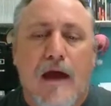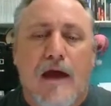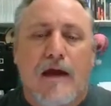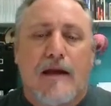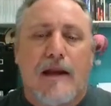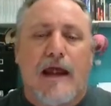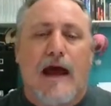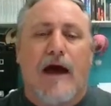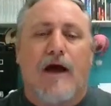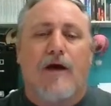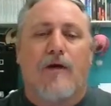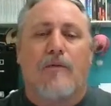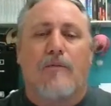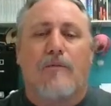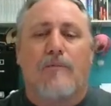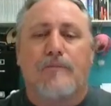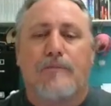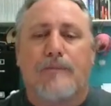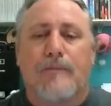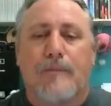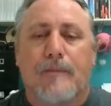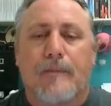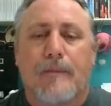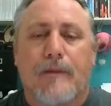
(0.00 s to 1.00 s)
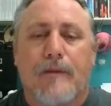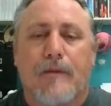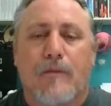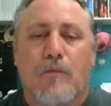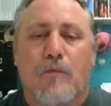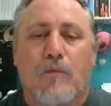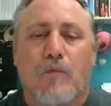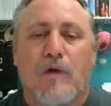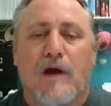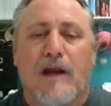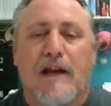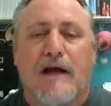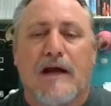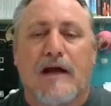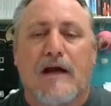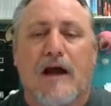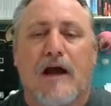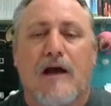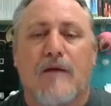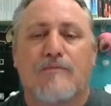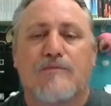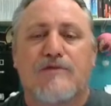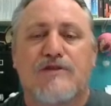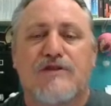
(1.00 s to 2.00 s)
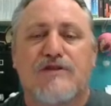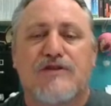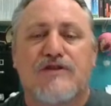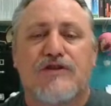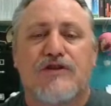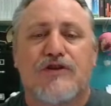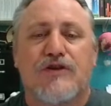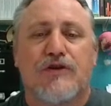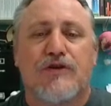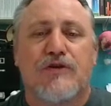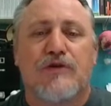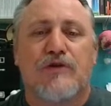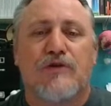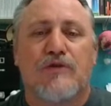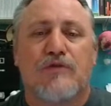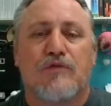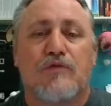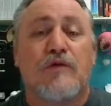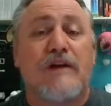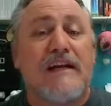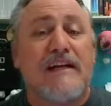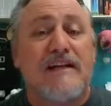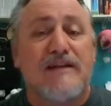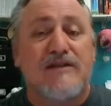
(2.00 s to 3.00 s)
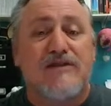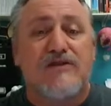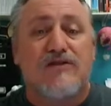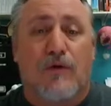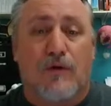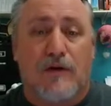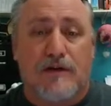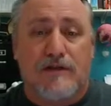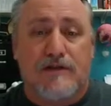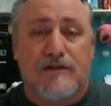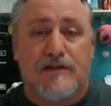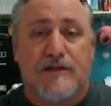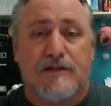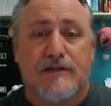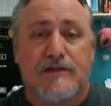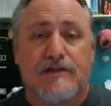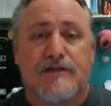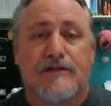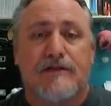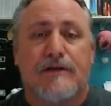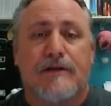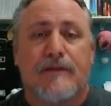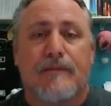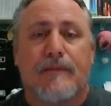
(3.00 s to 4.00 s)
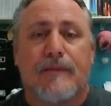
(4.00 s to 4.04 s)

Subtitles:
Now, when it comes to resources,